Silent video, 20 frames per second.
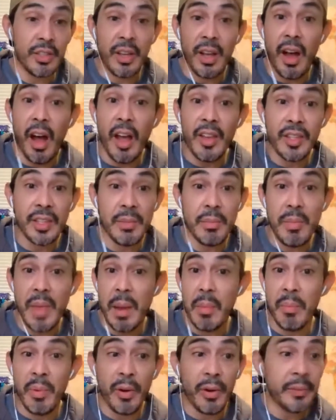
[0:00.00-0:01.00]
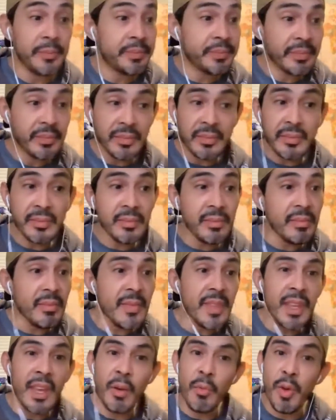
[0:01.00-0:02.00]
an awesome member.
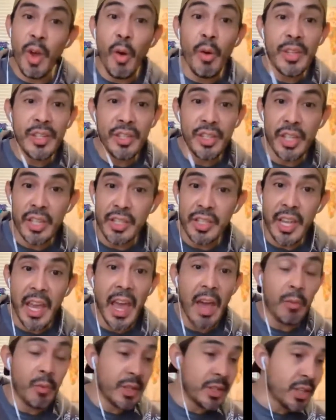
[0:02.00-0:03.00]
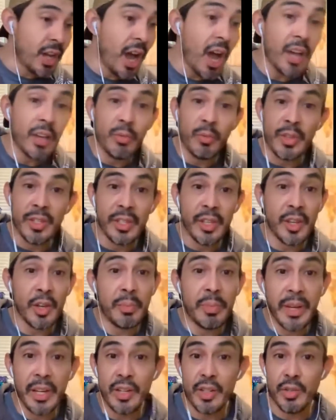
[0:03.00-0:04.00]
We always chit chat, we talk, and we see
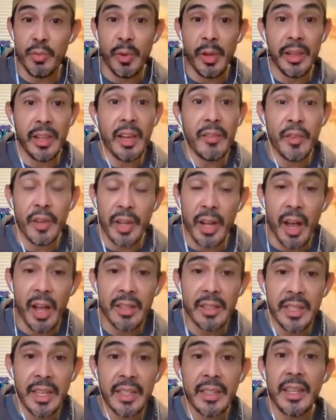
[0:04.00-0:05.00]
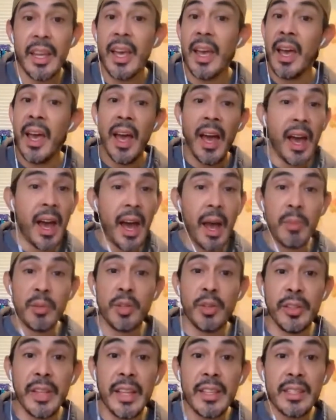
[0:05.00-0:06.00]
your pictures, and we love your content. Um,
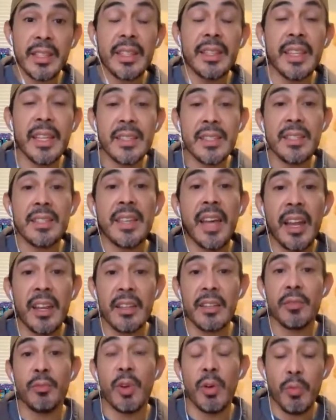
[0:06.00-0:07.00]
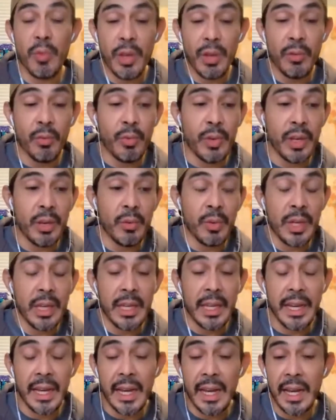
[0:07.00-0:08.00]
so that's that's just kind of what we we
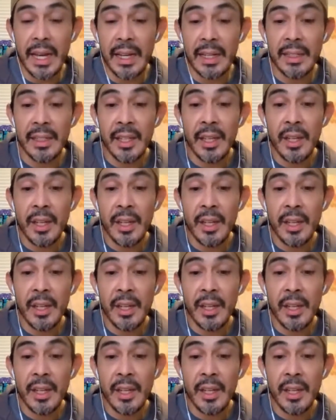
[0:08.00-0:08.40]
we uh,